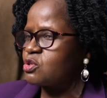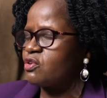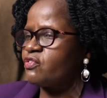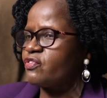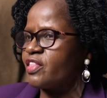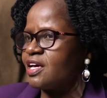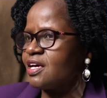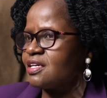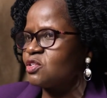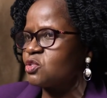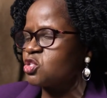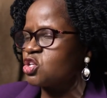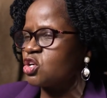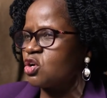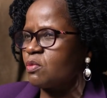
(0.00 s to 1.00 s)
of the
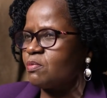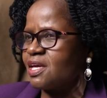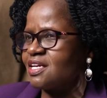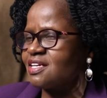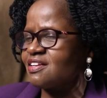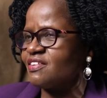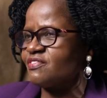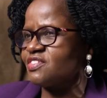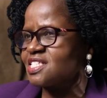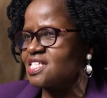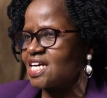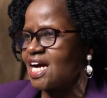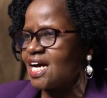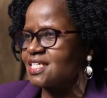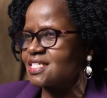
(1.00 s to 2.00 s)
Deuteronomy and
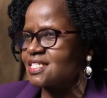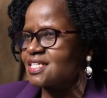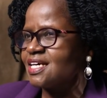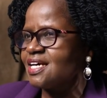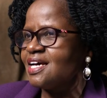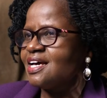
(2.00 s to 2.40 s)
Leviticus,